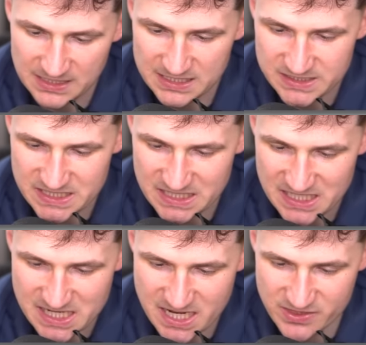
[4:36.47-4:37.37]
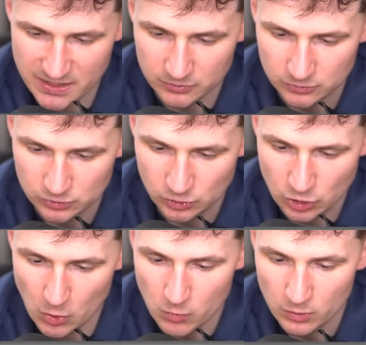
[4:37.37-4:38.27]
Get in there.
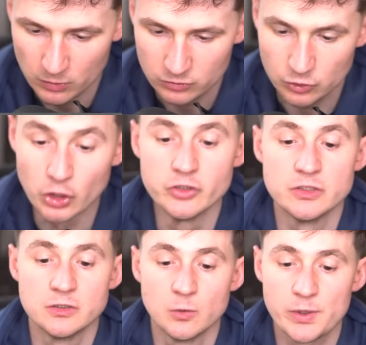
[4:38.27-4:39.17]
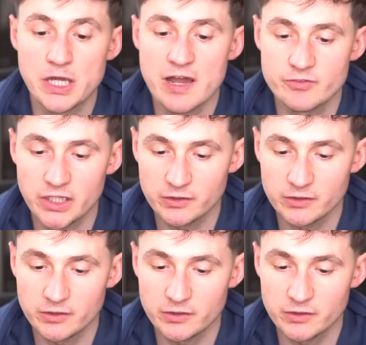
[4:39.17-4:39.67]
Oh, good. You have done